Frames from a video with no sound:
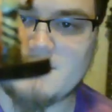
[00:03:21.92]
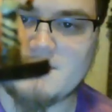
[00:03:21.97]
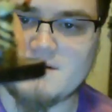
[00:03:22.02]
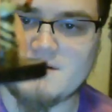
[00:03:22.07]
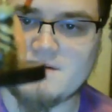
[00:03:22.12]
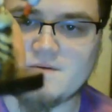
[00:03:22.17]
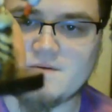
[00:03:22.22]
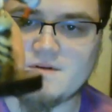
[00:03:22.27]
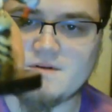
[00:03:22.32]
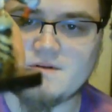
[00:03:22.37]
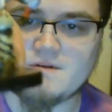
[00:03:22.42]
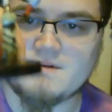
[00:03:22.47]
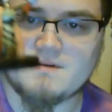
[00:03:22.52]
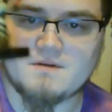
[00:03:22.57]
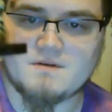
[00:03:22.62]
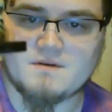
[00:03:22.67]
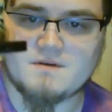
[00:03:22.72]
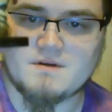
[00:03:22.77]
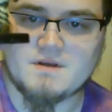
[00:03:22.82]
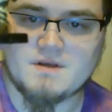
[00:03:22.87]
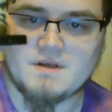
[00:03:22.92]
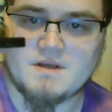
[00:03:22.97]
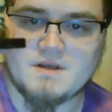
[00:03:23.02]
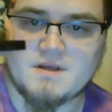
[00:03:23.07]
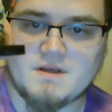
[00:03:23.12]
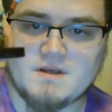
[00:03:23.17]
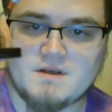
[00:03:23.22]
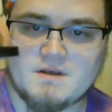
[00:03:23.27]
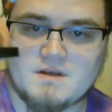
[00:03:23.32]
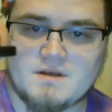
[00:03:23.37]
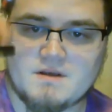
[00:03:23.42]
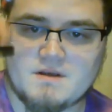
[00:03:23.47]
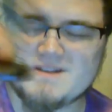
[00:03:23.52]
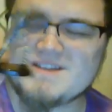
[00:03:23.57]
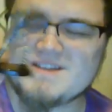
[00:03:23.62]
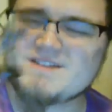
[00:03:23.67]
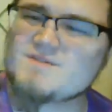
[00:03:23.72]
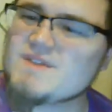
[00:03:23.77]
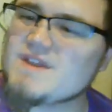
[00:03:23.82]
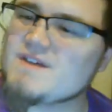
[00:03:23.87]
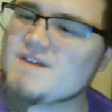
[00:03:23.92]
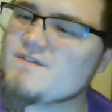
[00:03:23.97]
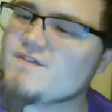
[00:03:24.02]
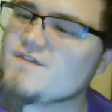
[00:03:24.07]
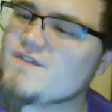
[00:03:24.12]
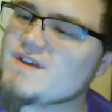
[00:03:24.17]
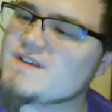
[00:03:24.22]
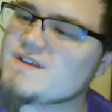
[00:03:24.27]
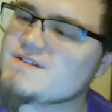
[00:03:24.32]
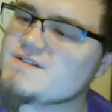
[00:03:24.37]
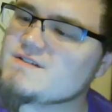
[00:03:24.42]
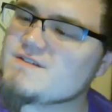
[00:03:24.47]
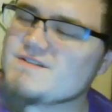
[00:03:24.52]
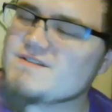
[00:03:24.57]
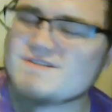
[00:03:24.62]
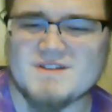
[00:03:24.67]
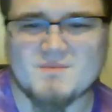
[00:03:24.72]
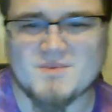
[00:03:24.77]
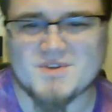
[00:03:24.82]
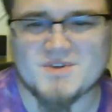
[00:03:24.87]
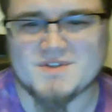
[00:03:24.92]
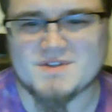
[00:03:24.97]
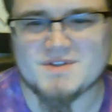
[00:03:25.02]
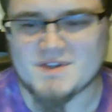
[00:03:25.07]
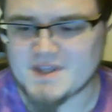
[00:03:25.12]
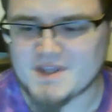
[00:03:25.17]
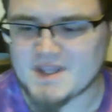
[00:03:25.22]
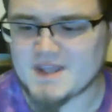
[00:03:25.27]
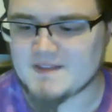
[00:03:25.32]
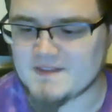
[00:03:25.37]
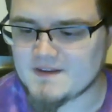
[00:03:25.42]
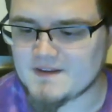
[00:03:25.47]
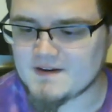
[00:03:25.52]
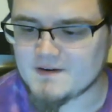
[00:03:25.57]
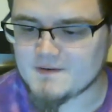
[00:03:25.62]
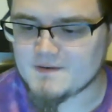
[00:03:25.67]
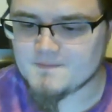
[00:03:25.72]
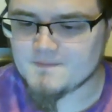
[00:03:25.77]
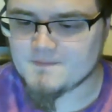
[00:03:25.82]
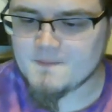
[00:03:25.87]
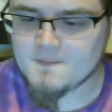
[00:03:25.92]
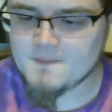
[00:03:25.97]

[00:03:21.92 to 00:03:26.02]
right. Well, doesn't really have a face, so there's not much to look at there.